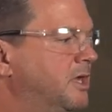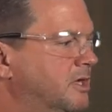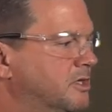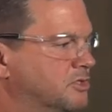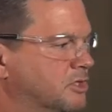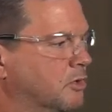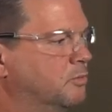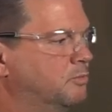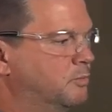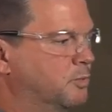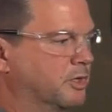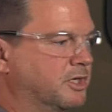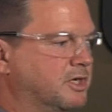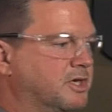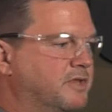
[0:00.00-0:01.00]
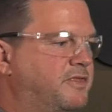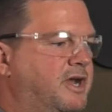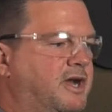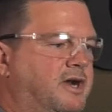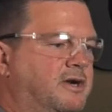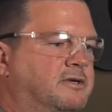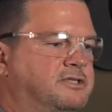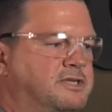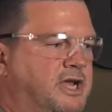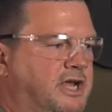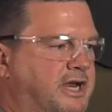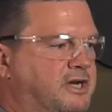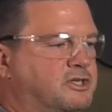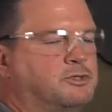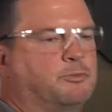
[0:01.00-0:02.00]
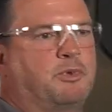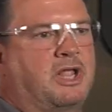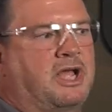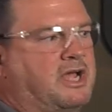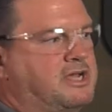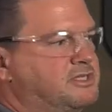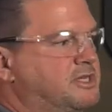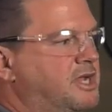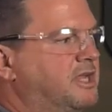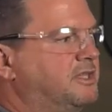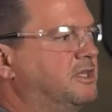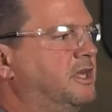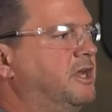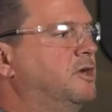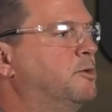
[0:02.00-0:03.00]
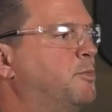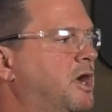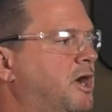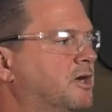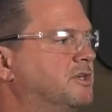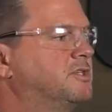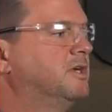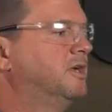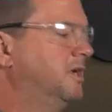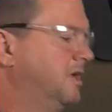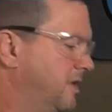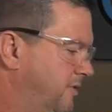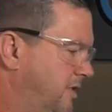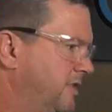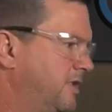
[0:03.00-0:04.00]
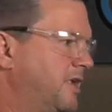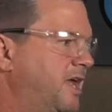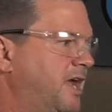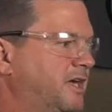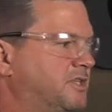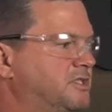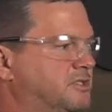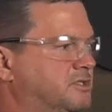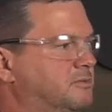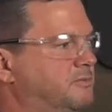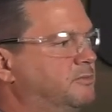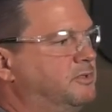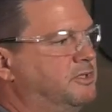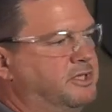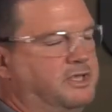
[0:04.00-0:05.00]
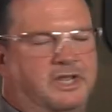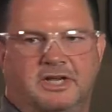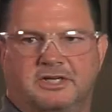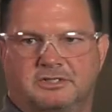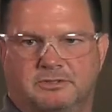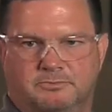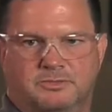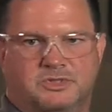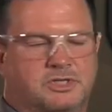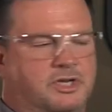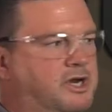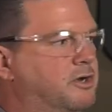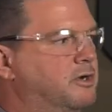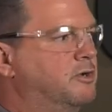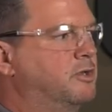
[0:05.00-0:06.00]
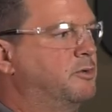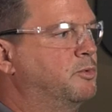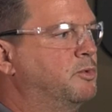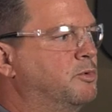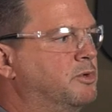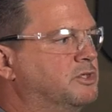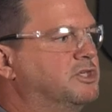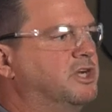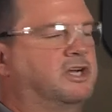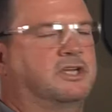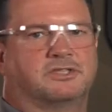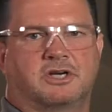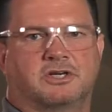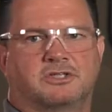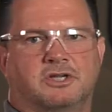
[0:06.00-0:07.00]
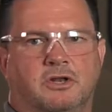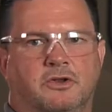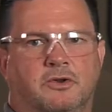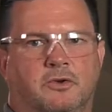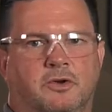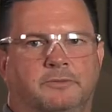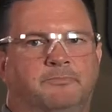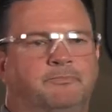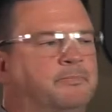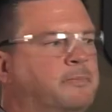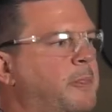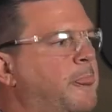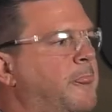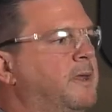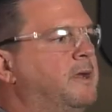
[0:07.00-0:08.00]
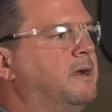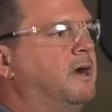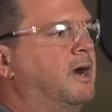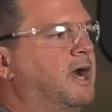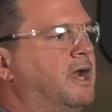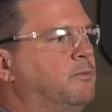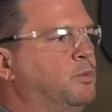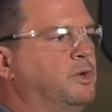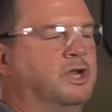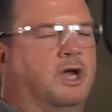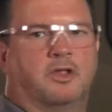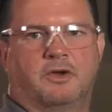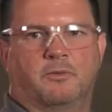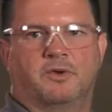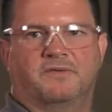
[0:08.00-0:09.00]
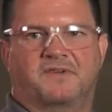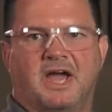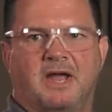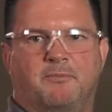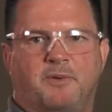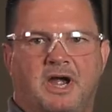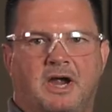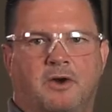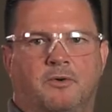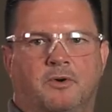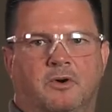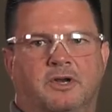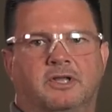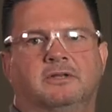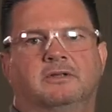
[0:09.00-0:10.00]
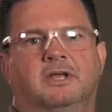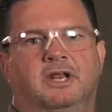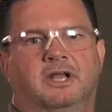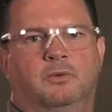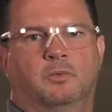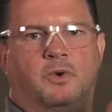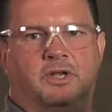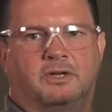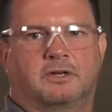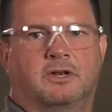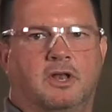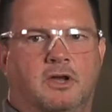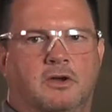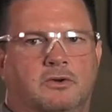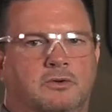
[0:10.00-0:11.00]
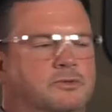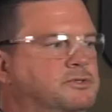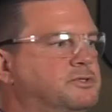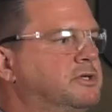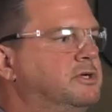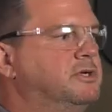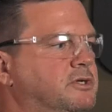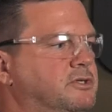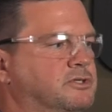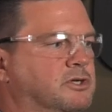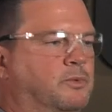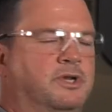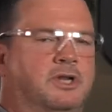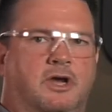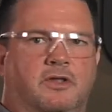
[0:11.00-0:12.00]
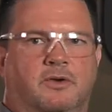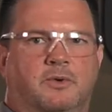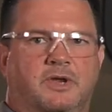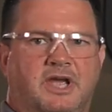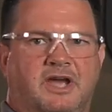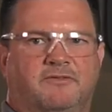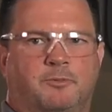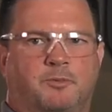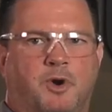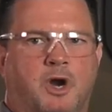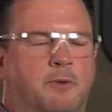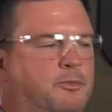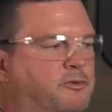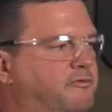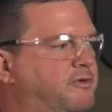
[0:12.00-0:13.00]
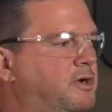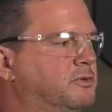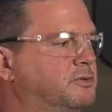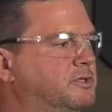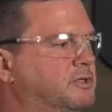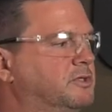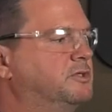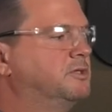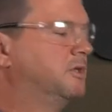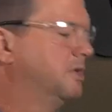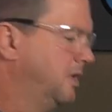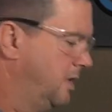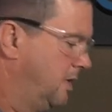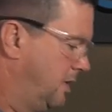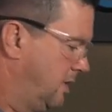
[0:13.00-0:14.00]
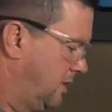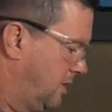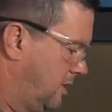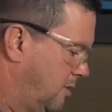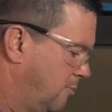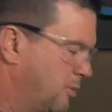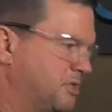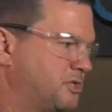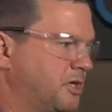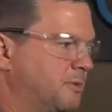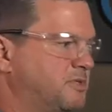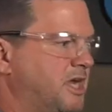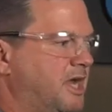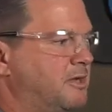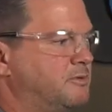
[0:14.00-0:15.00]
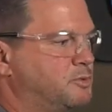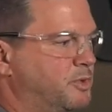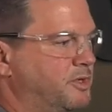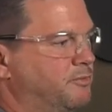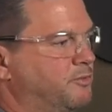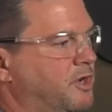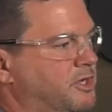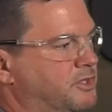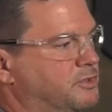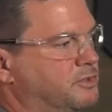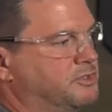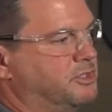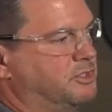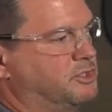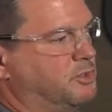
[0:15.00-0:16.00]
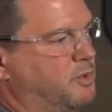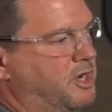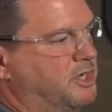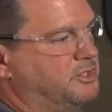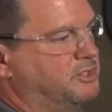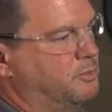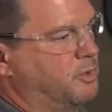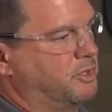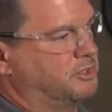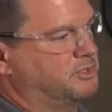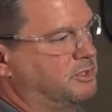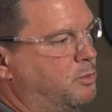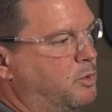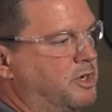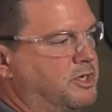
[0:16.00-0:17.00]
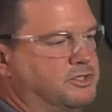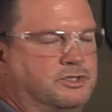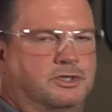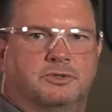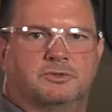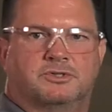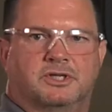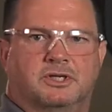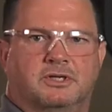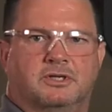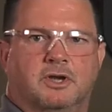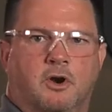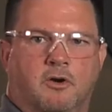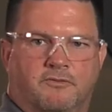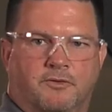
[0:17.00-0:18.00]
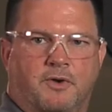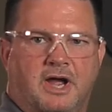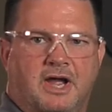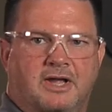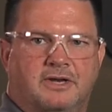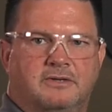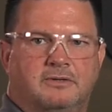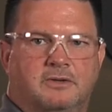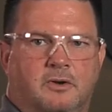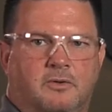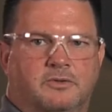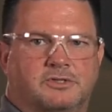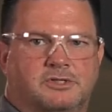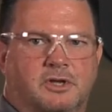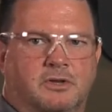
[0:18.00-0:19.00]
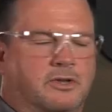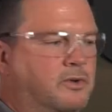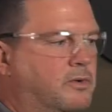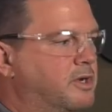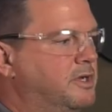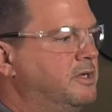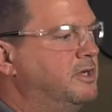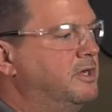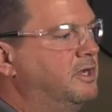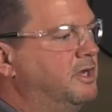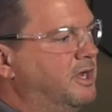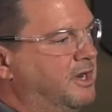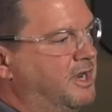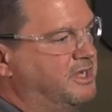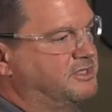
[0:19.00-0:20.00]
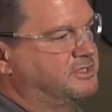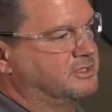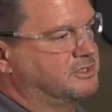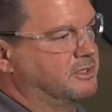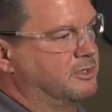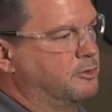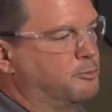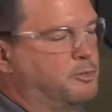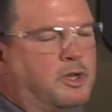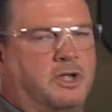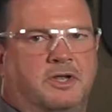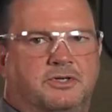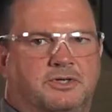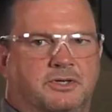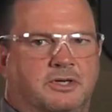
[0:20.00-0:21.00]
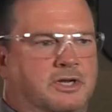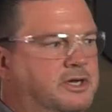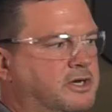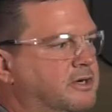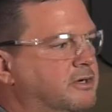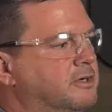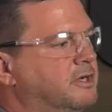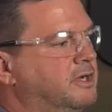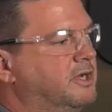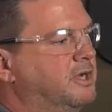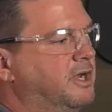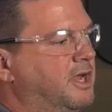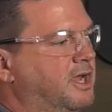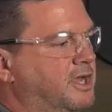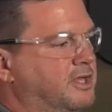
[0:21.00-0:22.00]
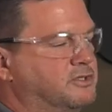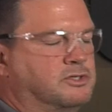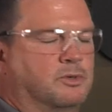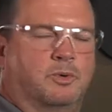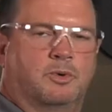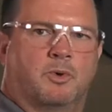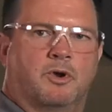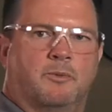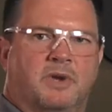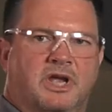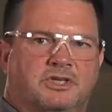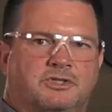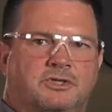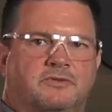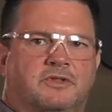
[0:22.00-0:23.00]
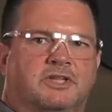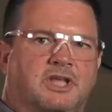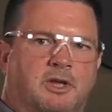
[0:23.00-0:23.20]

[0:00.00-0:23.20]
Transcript: So we're good there. It's not air supply, it's not the gearbox. Then the next scenario that we want to check is our solenoid. All right, we know that we've got power on it and it went closed, so we know that we have the proper voltage, but sometimes we run into a situation where someone has used the override on the solenoid, and that's this little plunger in here. And so we want to make sure that